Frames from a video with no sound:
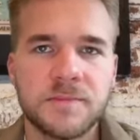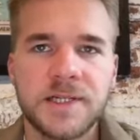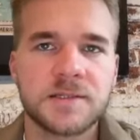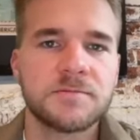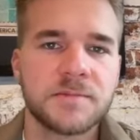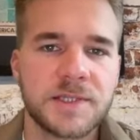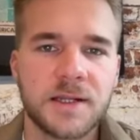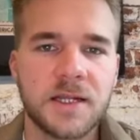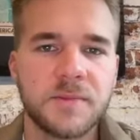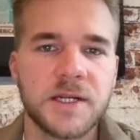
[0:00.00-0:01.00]
is
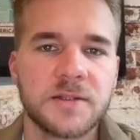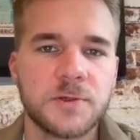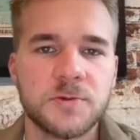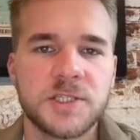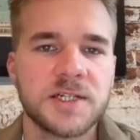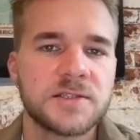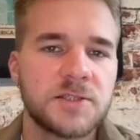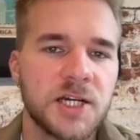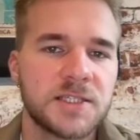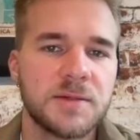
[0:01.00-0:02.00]
still limited to just
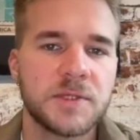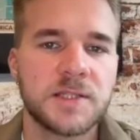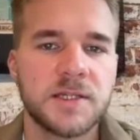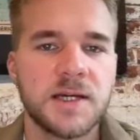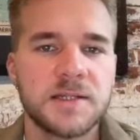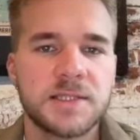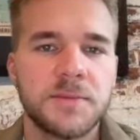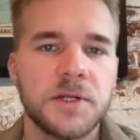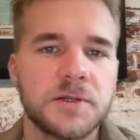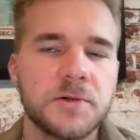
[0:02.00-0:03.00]
ChatGPT and
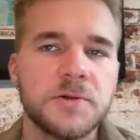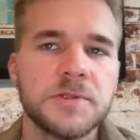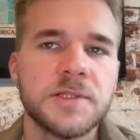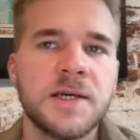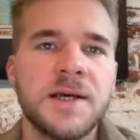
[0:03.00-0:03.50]
similar tools,